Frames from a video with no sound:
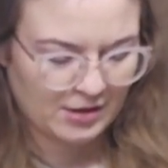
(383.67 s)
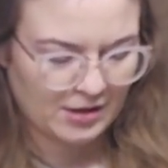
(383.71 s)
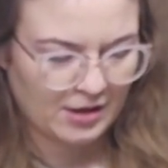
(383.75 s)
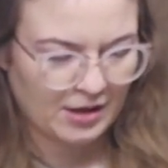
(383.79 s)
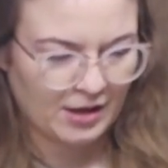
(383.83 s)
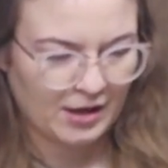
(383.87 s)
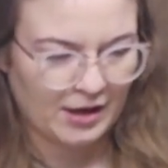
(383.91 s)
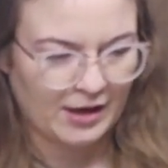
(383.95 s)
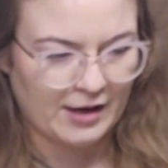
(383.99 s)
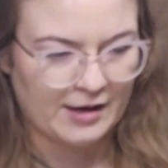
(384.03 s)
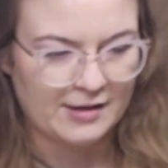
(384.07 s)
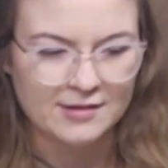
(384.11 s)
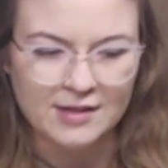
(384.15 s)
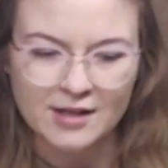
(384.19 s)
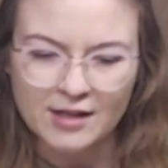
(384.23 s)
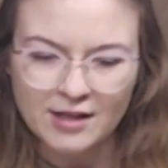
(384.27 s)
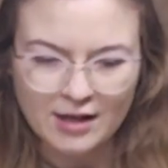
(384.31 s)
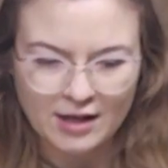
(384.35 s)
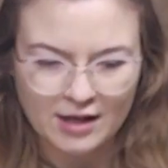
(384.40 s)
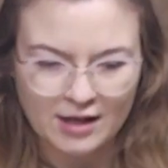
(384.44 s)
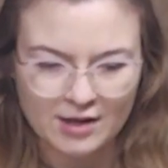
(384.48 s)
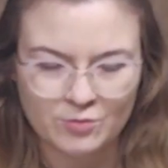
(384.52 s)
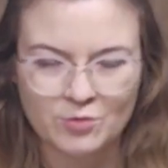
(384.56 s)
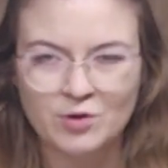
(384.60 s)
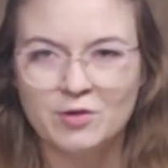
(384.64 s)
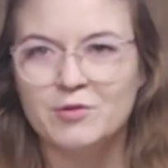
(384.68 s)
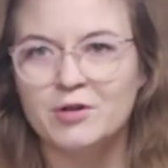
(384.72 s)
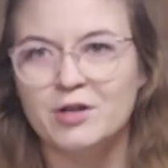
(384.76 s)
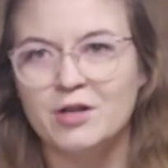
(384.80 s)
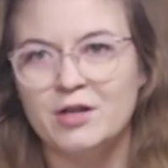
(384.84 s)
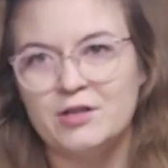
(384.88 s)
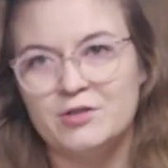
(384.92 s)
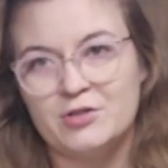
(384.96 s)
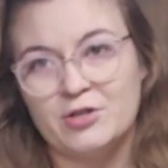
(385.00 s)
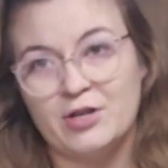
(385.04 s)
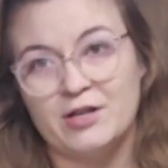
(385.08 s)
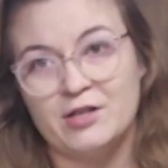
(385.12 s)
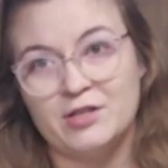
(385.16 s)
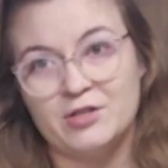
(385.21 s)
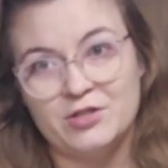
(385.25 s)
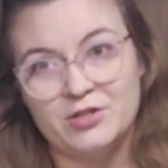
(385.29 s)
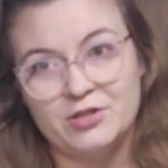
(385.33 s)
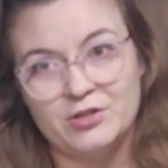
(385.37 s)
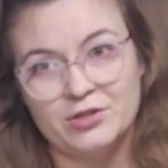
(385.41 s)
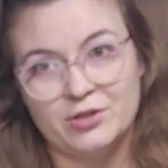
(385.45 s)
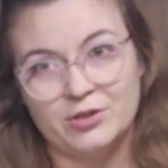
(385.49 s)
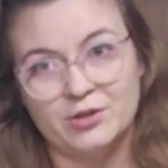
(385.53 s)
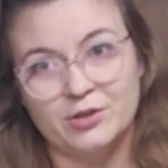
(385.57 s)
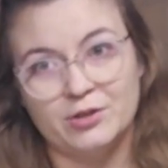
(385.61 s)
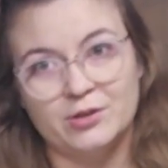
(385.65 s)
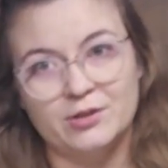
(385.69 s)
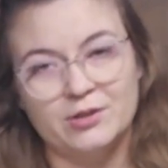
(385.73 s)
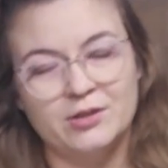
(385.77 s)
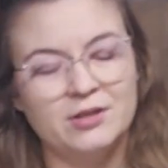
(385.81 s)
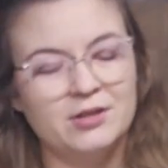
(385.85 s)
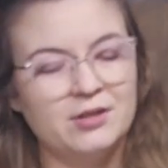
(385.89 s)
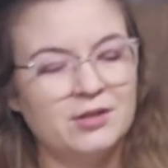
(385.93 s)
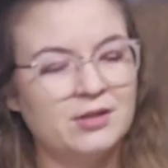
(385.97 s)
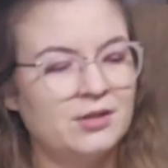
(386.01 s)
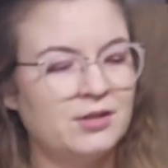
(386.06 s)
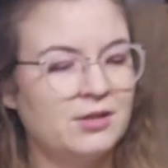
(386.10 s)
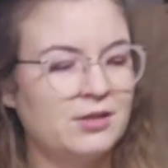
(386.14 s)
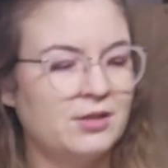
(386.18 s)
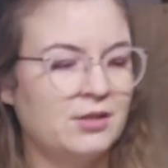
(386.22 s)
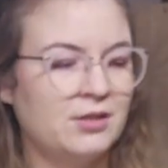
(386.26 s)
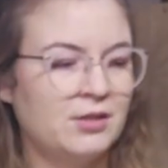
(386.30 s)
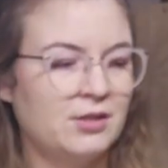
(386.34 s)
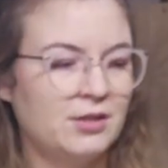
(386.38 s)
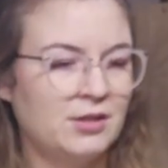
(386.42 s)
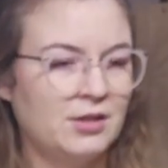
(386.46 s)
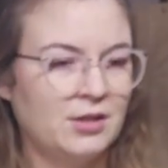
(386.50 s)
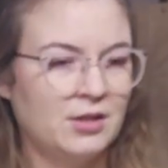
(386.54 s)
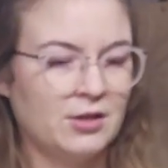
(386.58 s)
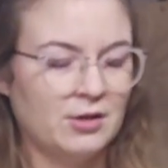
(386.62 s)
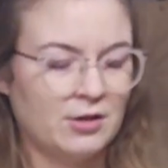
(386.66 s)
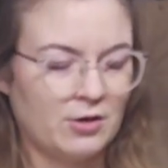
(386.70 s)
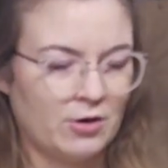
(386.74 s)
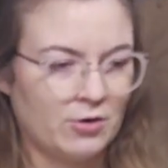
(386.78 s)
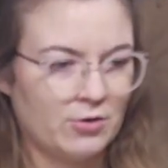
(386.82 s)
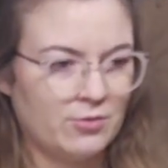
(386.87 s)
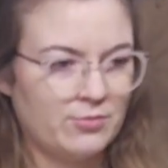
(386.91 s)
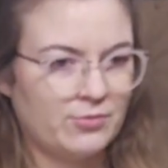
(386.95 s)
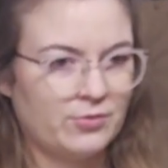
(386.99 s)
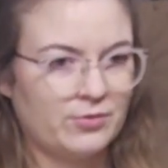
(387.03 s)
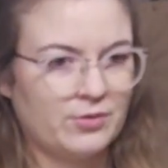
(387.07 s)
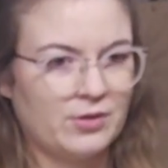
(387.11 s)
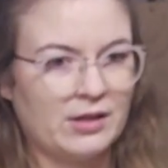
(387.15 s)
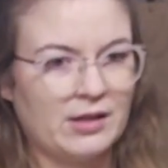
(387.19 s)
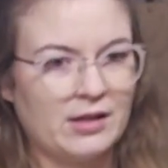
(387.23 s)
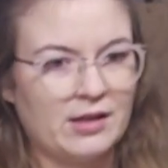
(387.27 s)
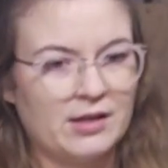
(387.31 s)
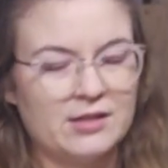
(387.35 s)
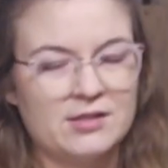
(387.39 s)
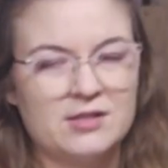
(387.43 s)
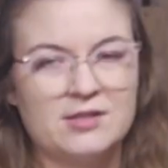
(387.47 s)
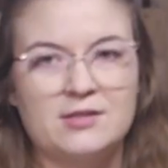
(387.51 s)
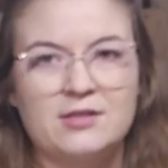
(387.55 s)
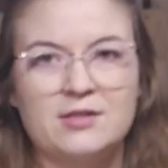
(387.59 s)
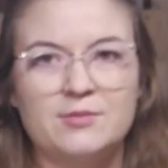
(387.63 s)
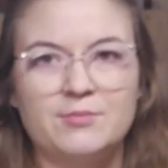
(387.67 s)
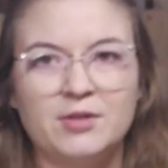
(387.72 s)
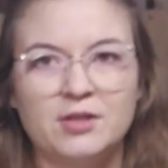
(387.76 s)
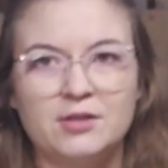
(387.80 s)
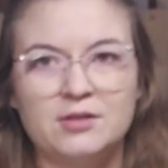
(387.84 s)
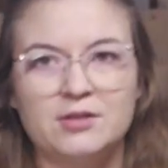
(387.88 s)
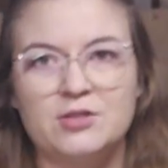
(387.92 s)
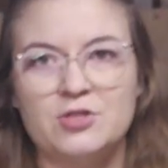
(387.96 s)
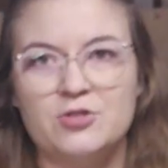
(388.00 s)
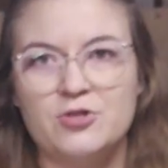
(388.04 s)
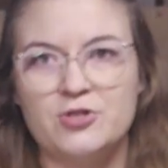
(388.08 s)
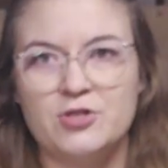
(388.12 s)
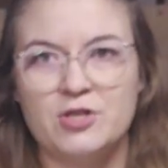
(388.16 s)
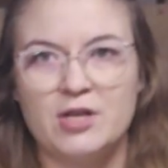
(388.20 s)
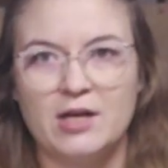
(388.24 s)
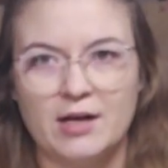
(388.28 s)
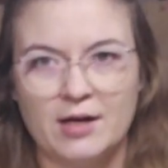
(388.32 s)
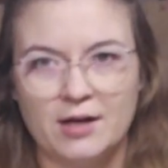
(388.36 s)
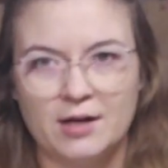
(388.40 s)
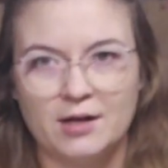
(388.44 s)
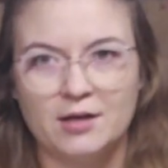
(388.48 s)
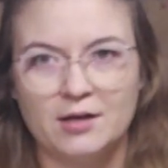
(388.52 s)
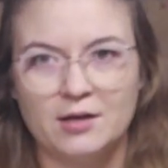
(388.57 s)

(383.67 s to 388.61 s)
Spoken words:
And then what we're going to try to do, hopefully, is to build a jig